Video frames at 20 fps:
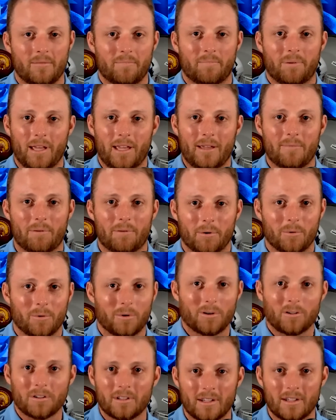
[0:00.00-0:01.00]
people
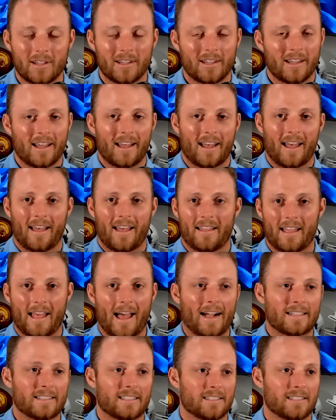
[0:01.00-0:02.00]
will
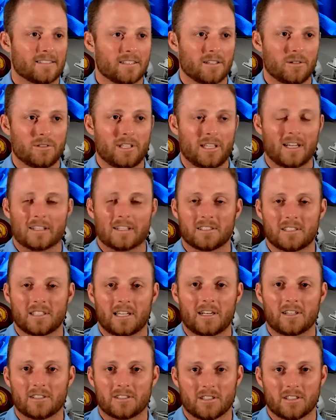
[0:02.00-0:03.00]
act as though Deion
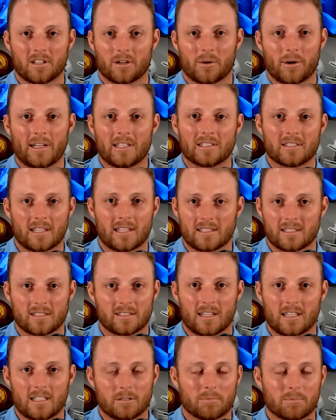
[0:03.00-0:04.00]
Sanders is the greatest things in
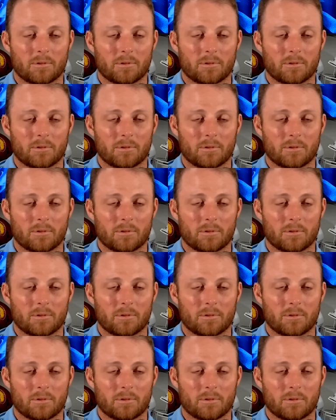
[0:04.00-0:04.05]
sliced